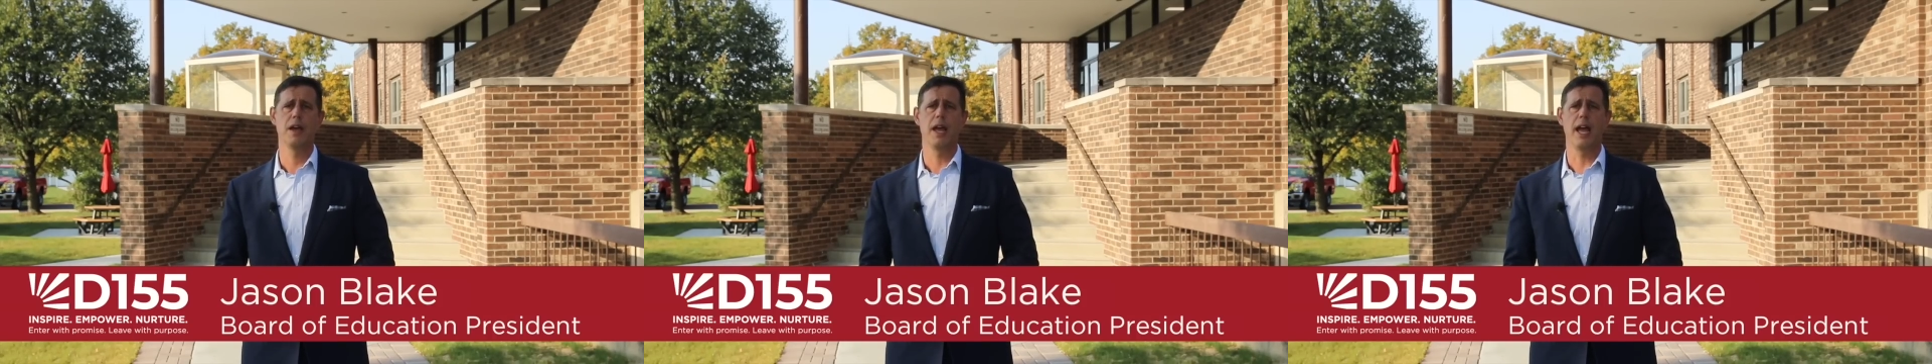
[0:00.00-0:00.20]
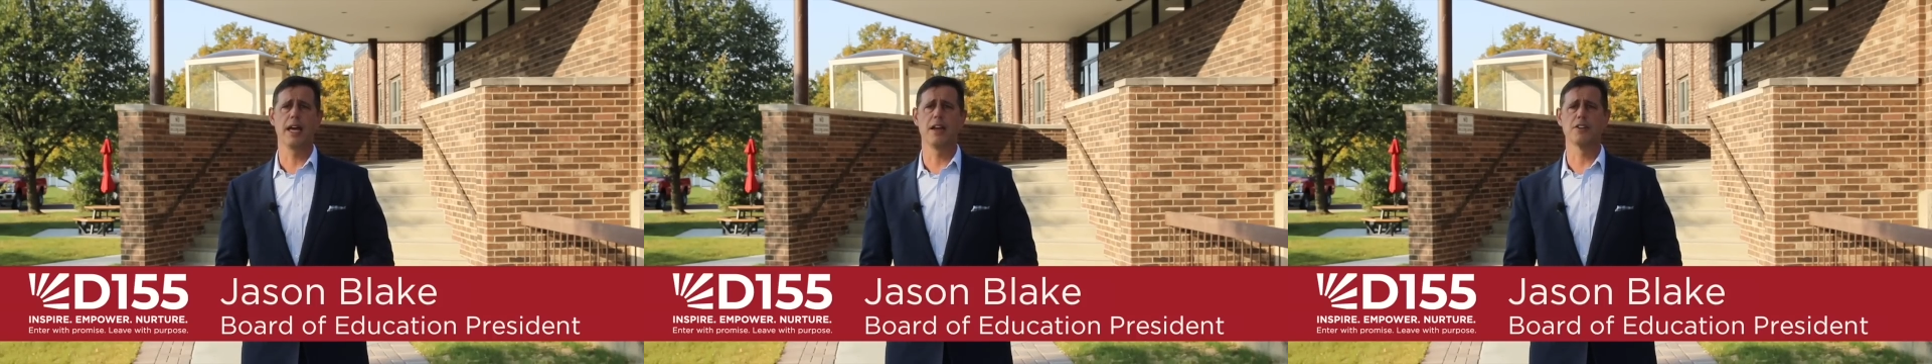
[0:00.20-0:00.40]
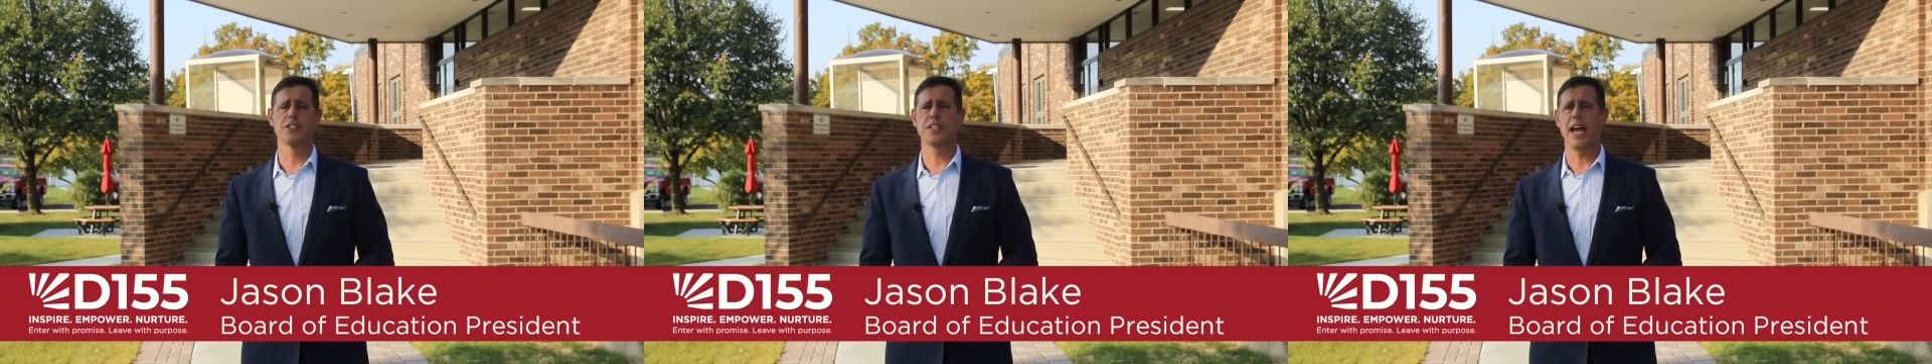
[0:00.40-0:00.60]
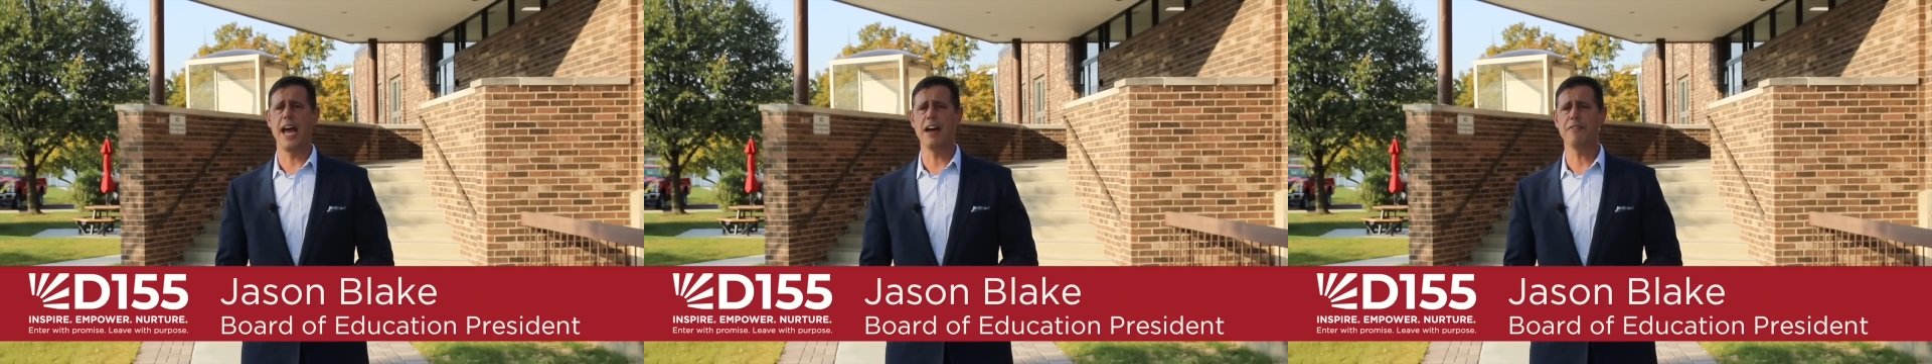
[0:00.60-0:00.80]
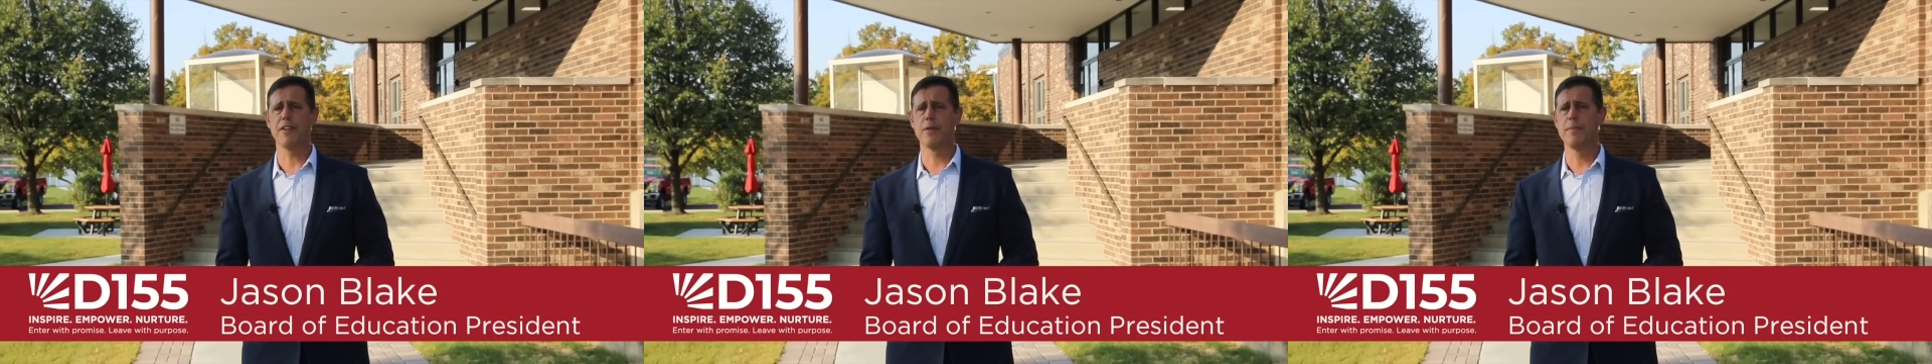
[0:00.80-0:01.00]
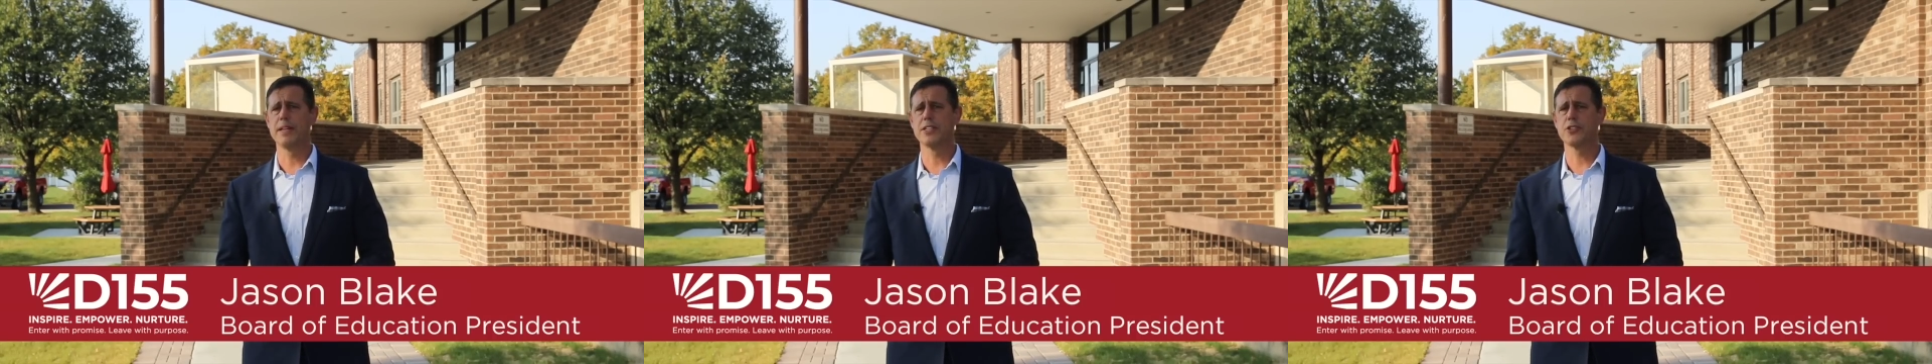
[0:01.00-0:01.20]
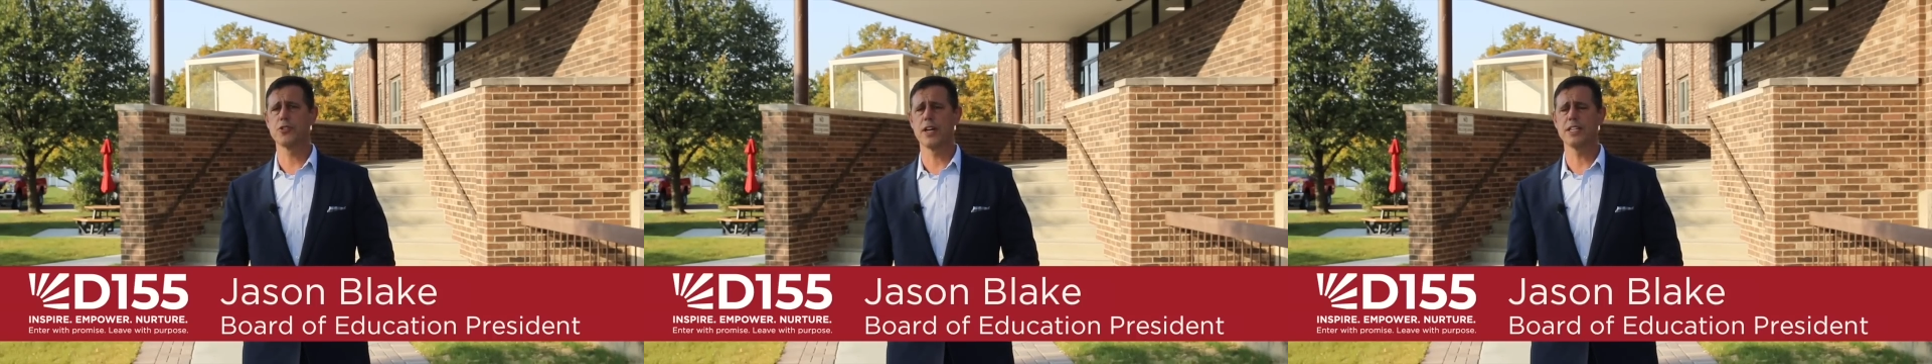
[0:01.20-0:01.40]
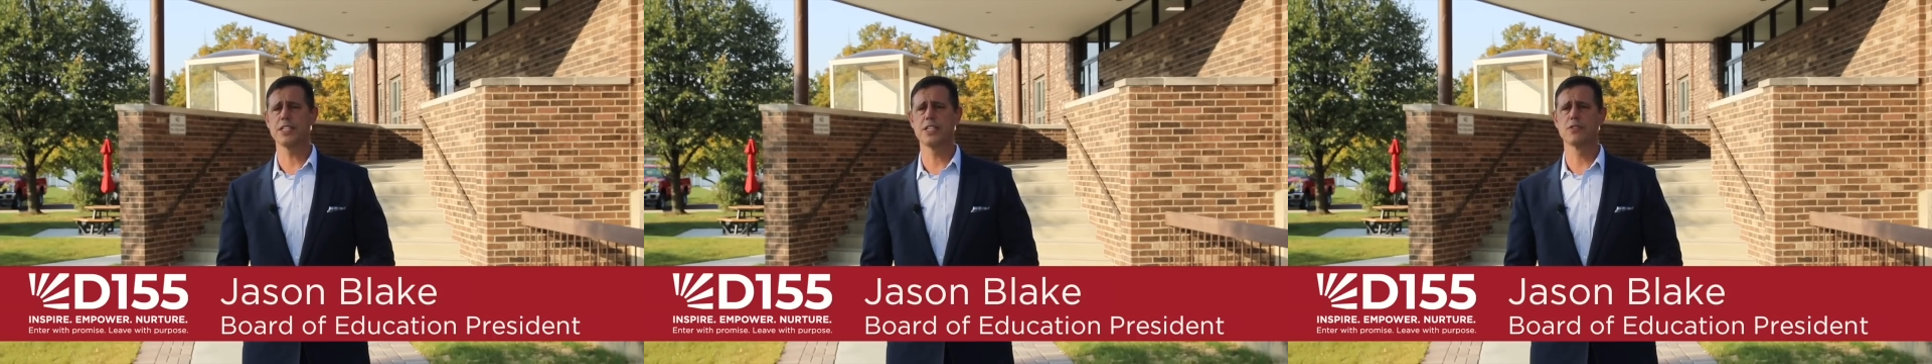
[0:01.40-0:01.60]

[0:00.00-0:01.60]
and our staff, our administration